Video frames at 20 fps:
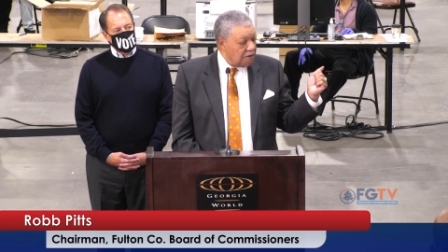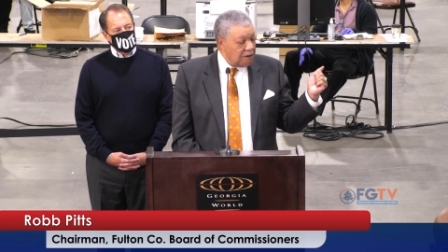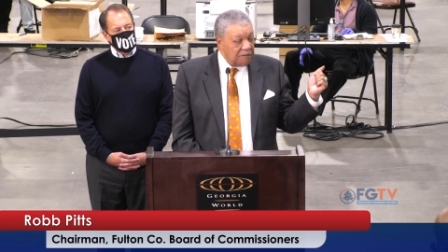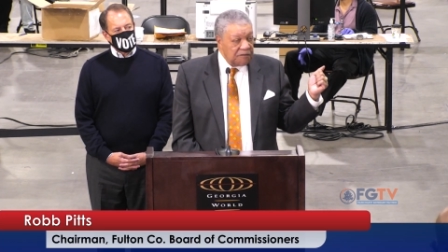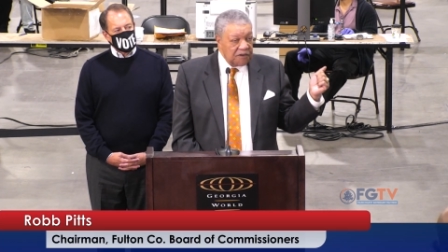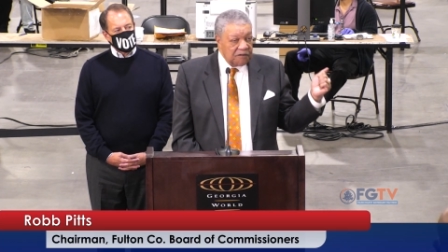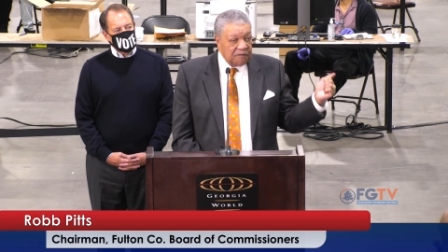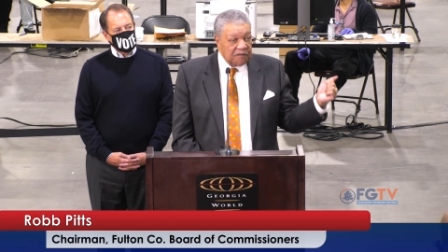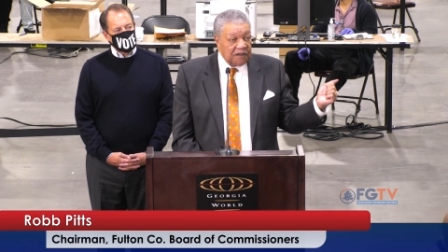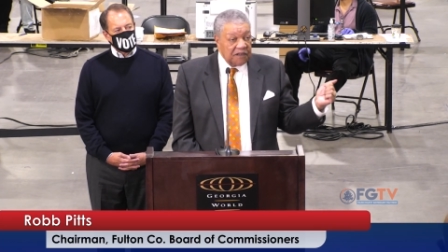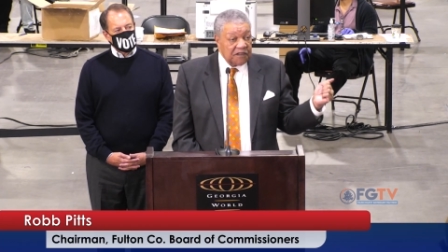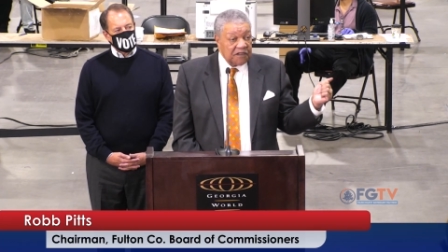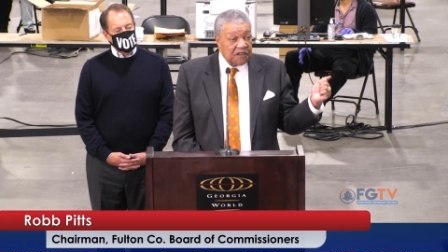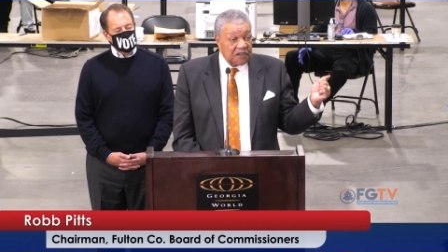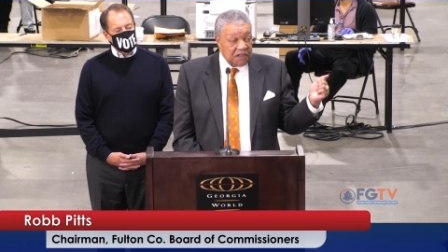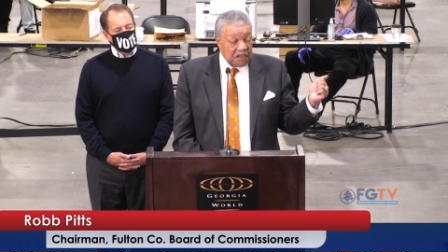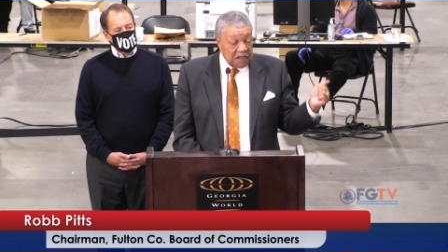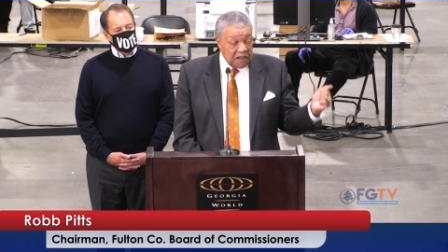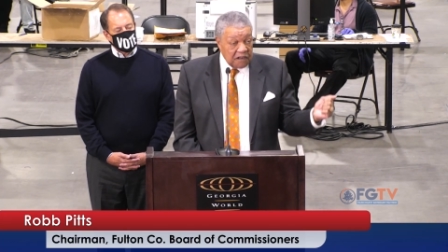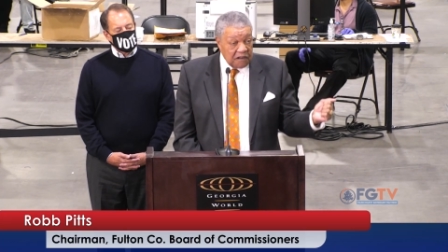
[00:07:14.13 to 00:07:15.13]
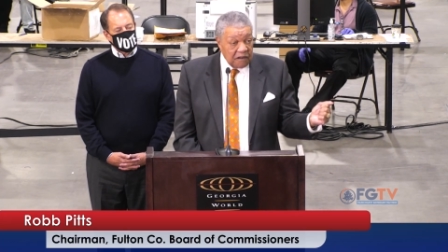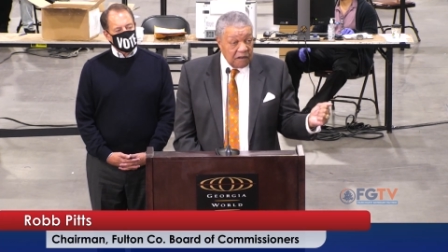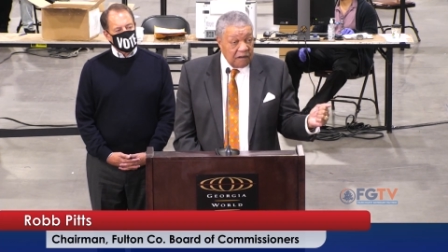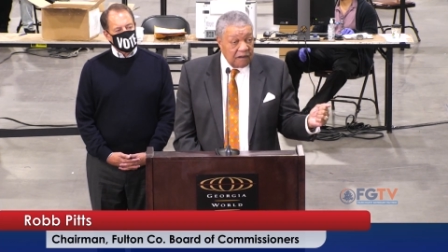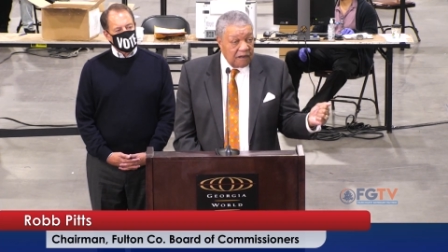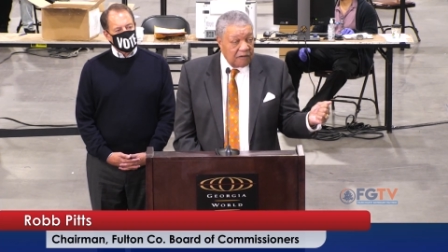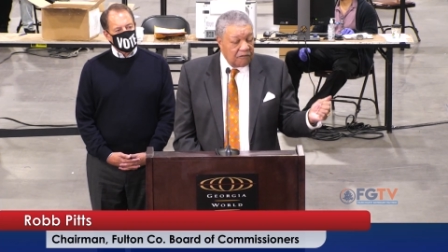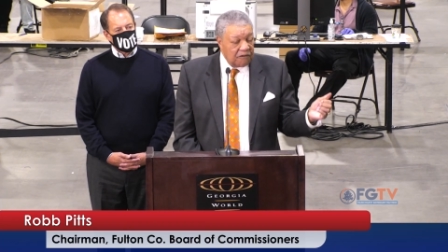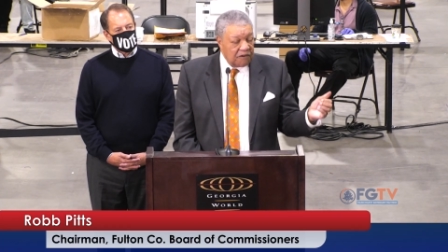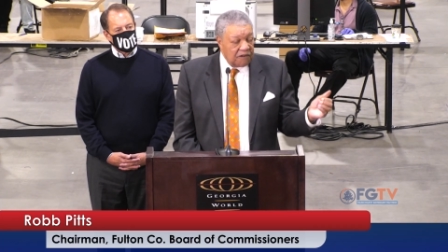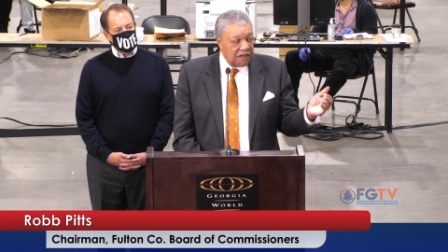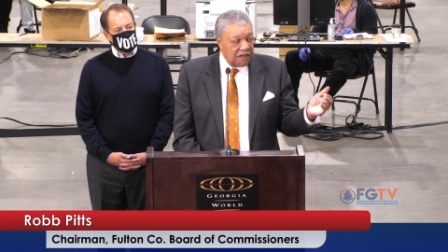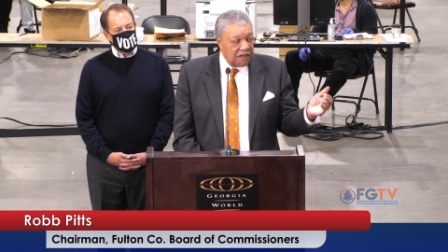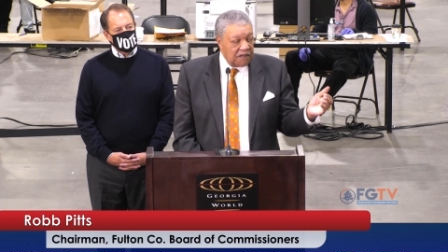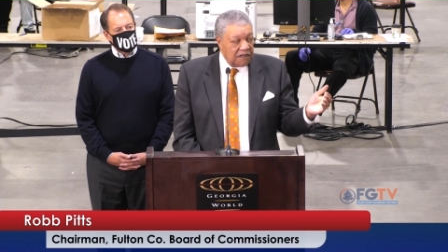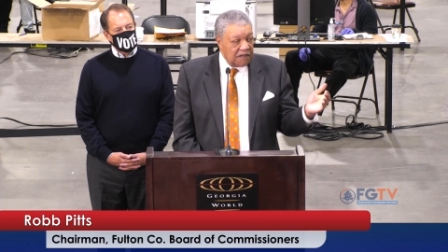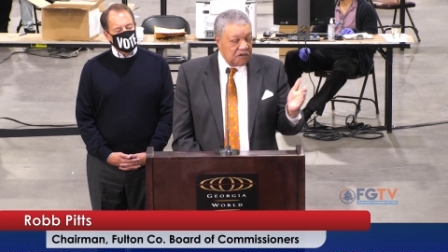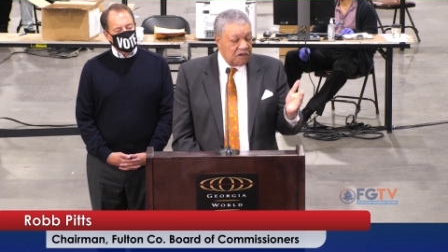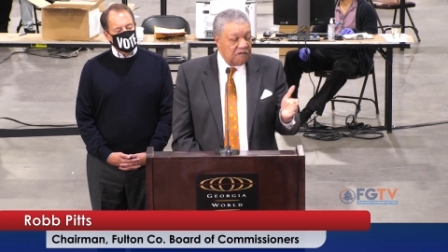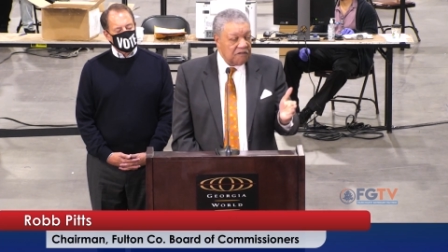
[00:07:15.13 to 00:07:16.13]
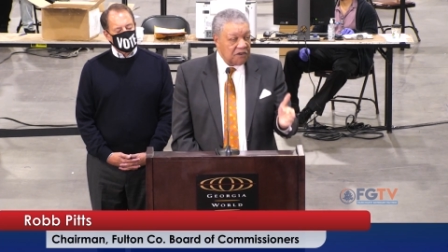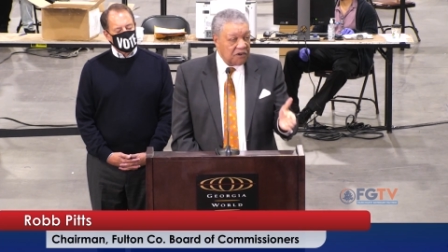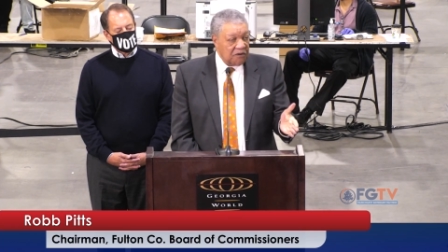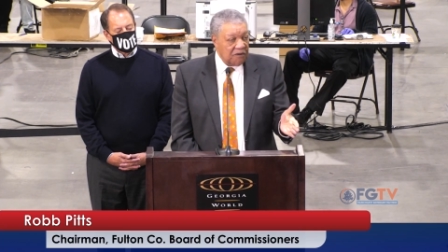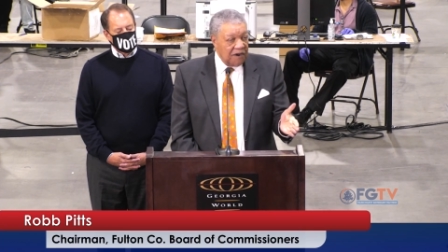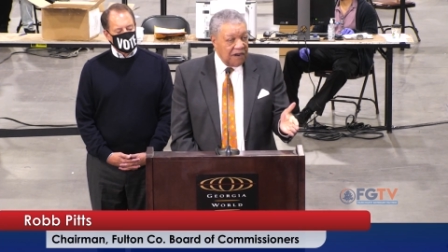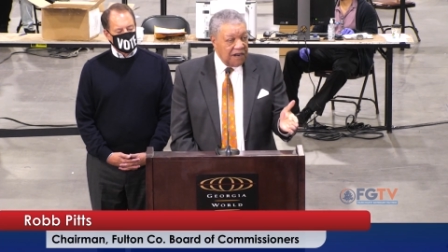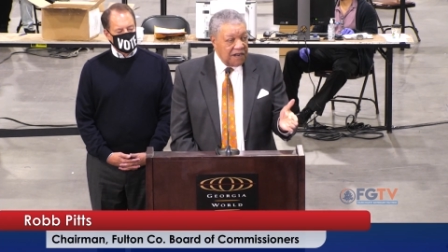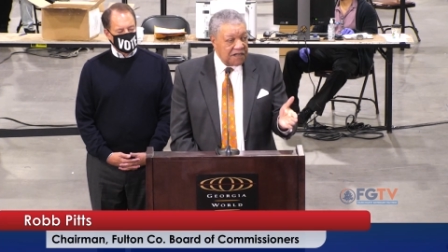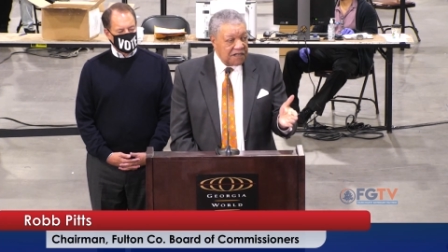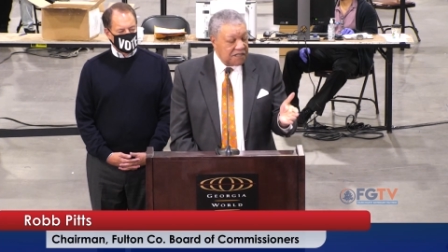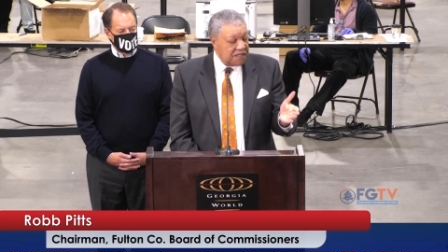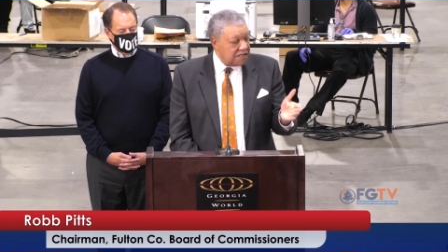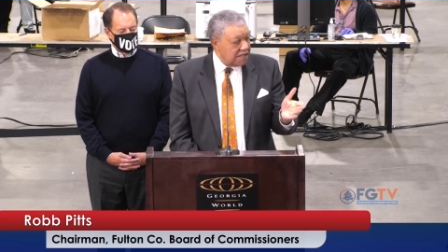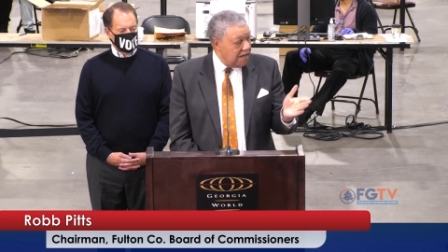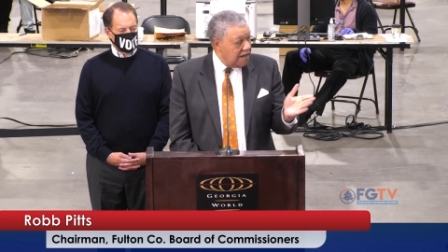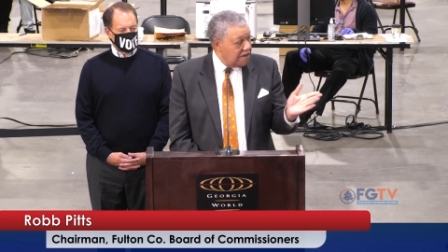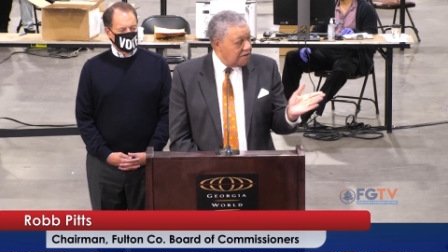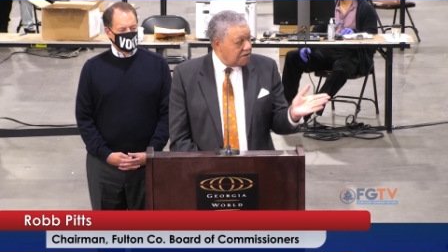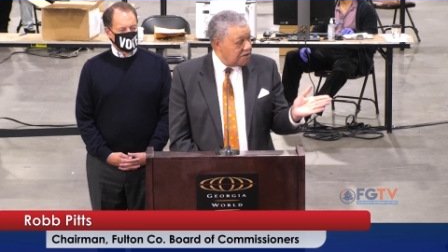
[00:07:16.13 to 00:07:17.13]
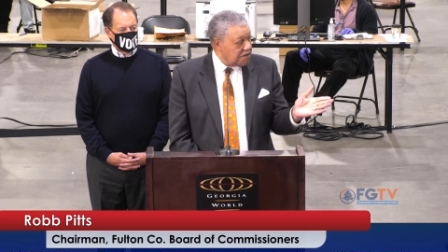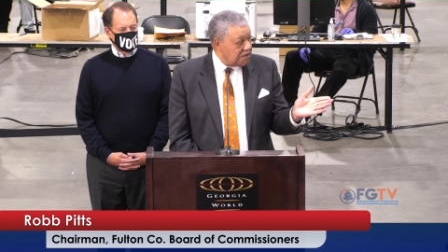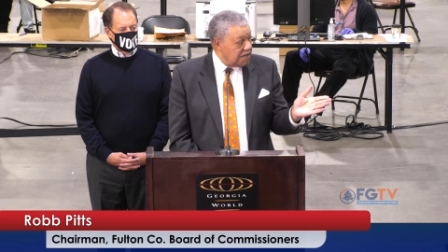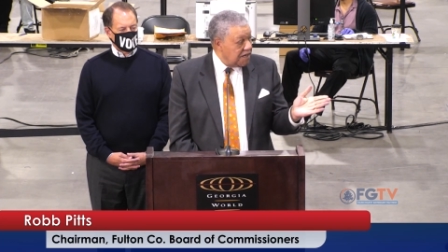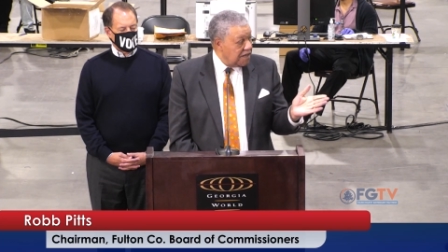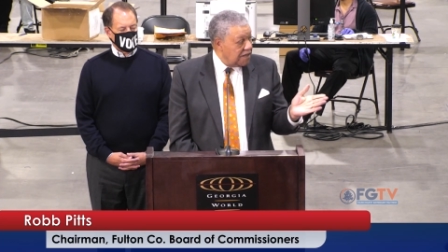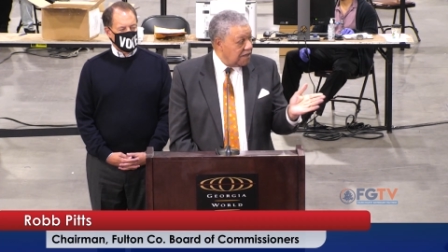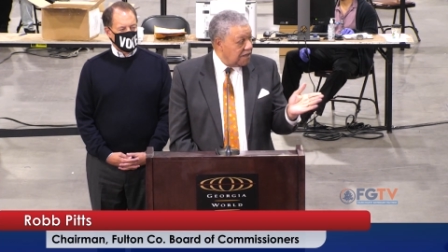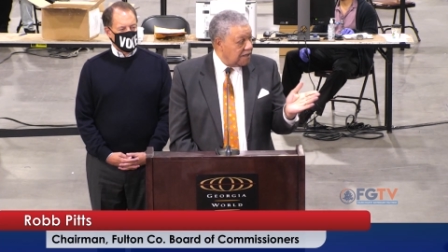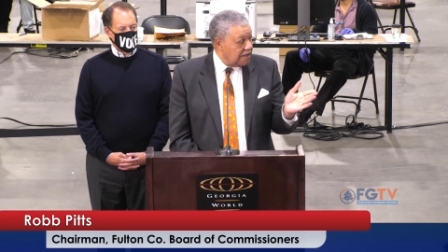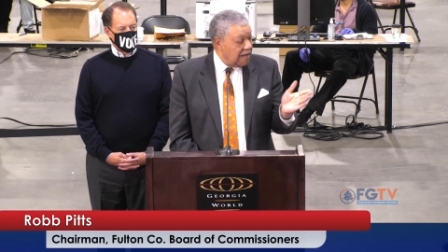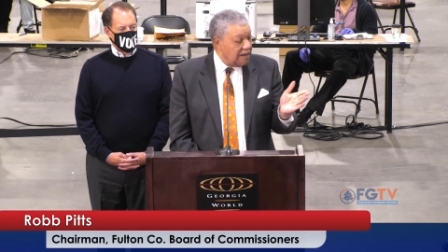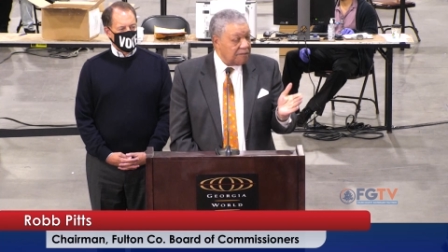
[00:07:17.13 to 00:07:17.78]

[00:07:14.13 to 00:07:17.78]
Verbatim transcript: from Dominion here, and when the server crashed, as I understand it,